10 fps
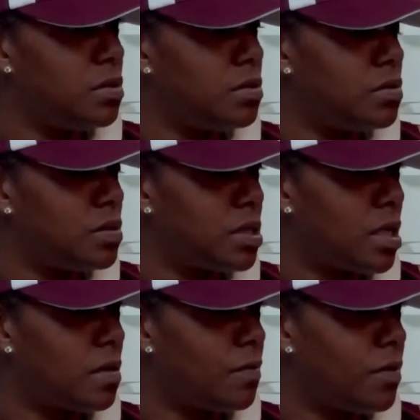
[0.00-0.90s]
to do,
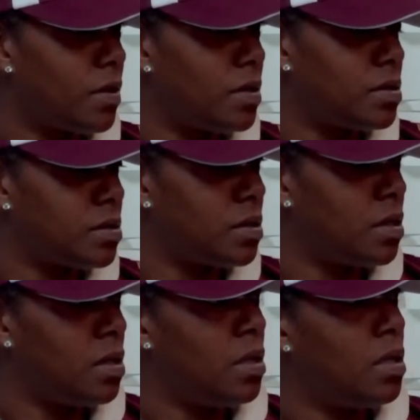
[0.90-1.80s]
sacrifice,
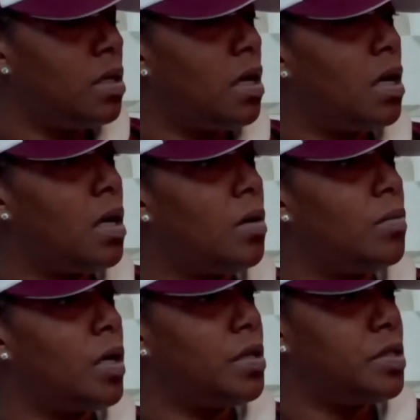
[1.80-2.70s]

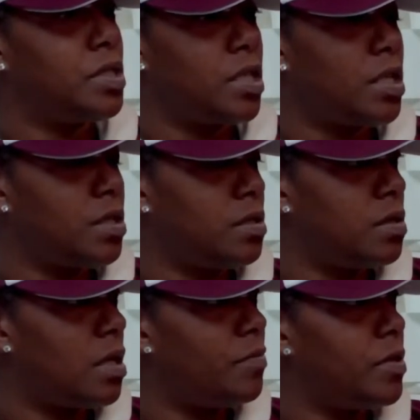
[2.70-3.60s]
understand
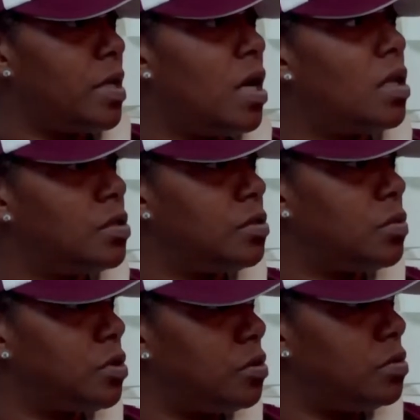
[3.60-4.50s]
and have the knowledge of
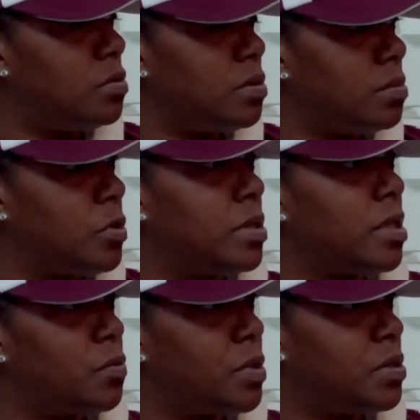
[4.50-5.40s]
what you're doing. Bring
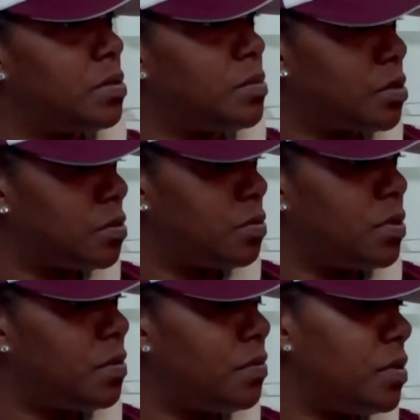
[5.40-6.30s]
that wisdom to
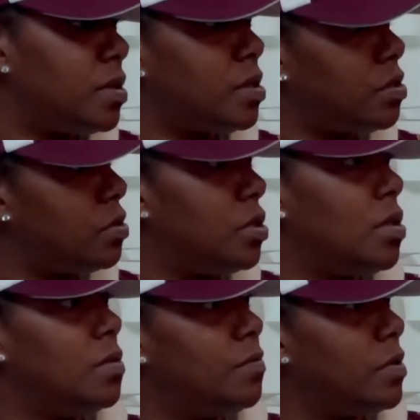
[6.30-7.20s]
whatever it is that you're
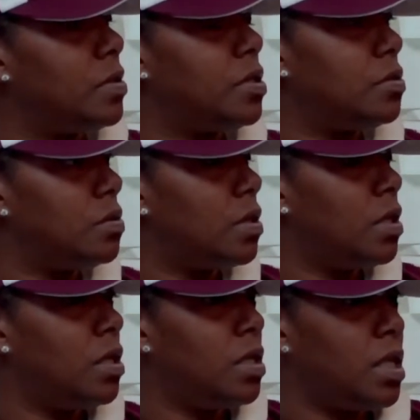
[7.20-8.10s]
trying to bring to.
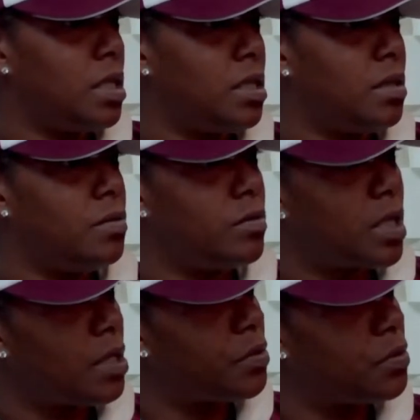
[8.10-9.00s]
And then you
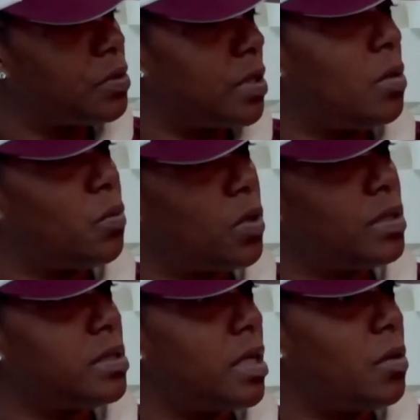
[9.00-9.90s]
got those that
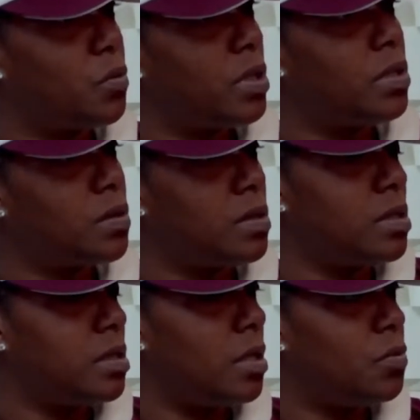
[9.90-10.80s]
want, that will,
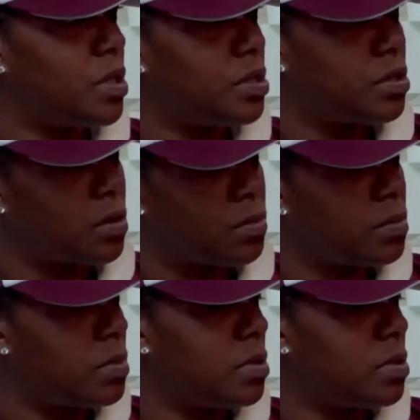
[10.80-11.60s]
and that wisdom.